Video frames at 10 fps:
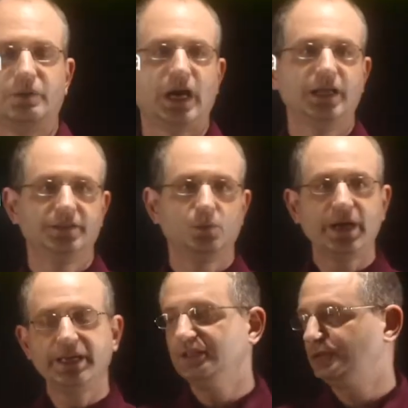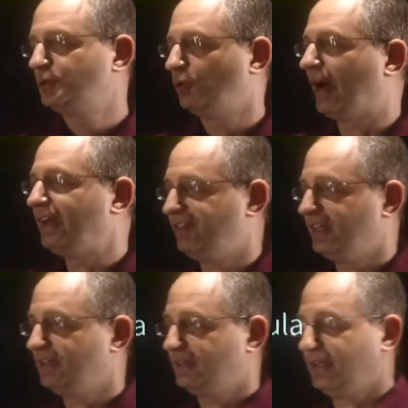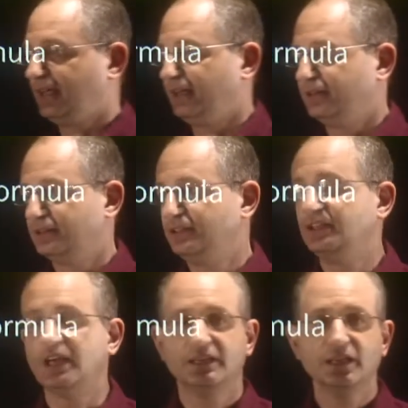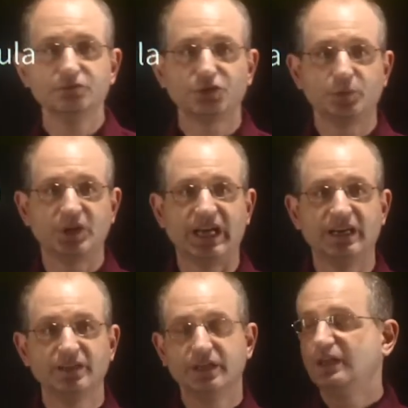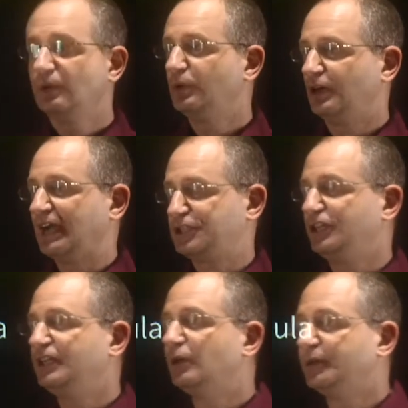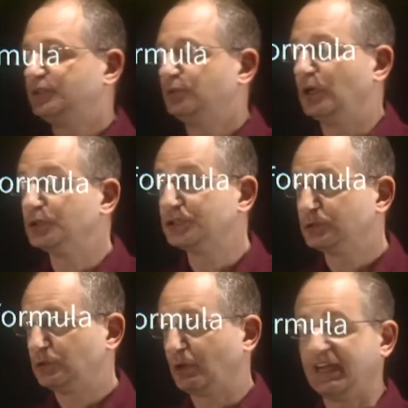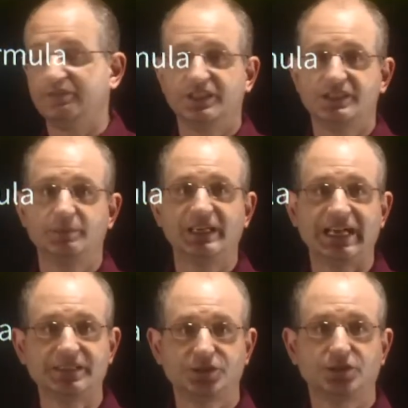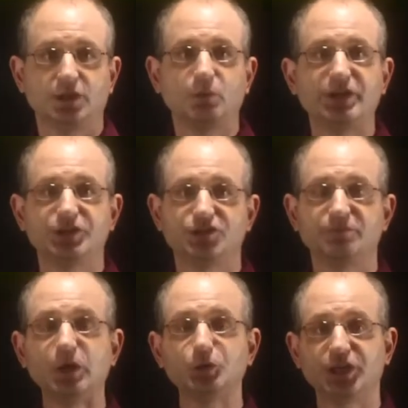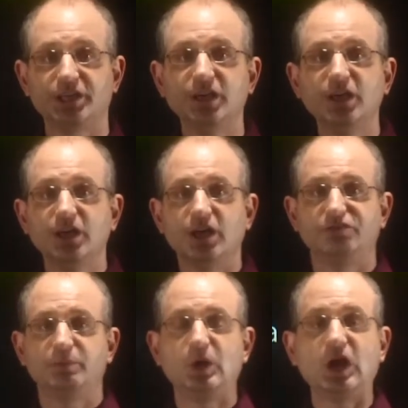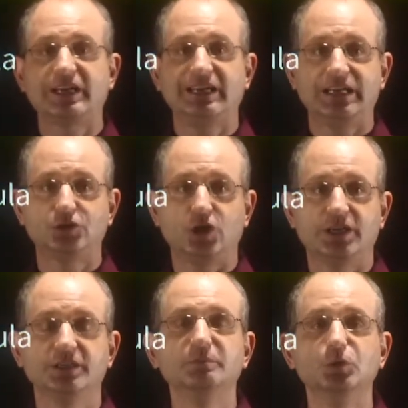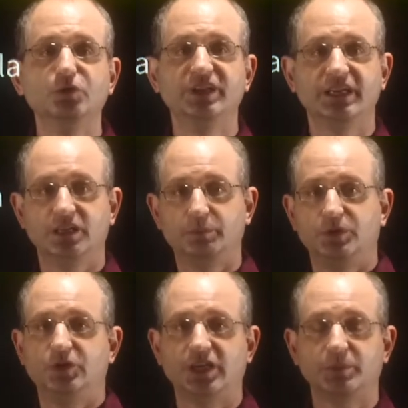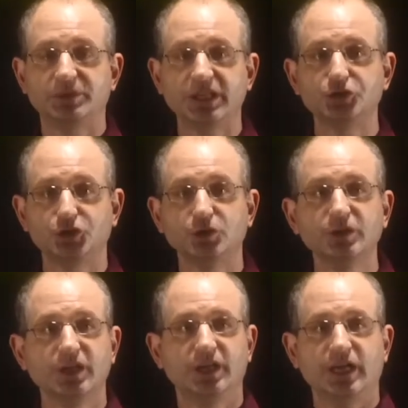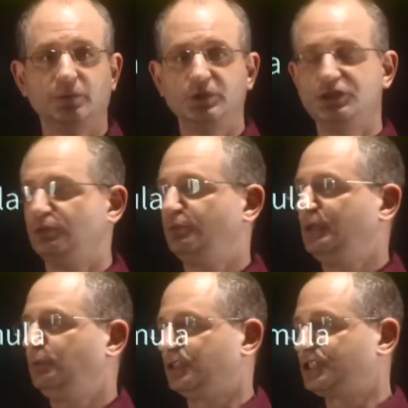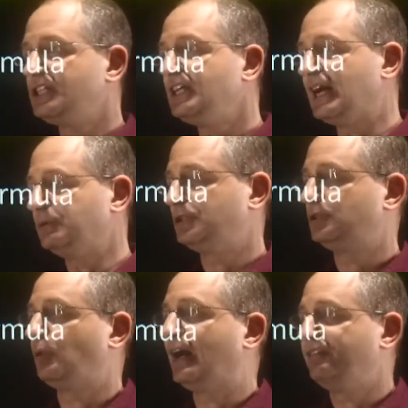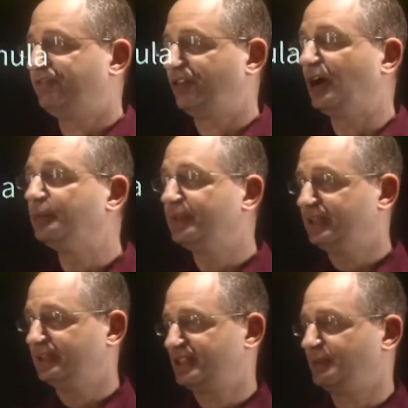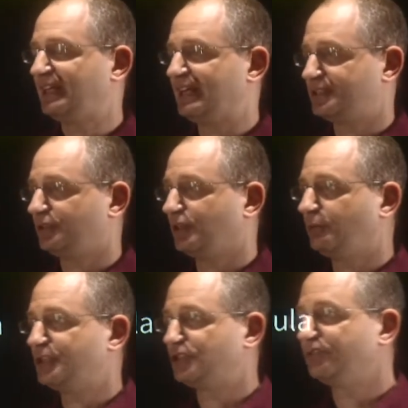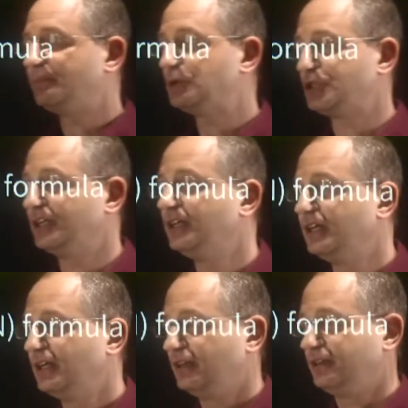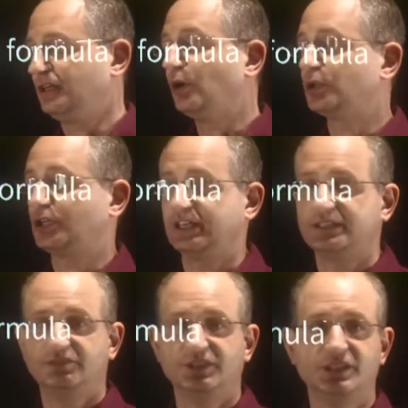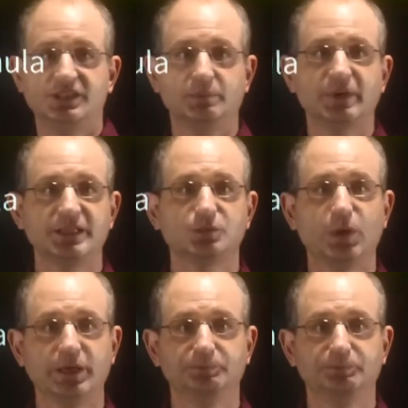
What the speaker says: On the way to deriving the TKNN formula, we're actually going to also derive the semiclassical equations of motion of a Bloch electron moving in a periodic potential. And we will see how to derive from the semiclassical equation of motion the Hall conductivity sigma xy.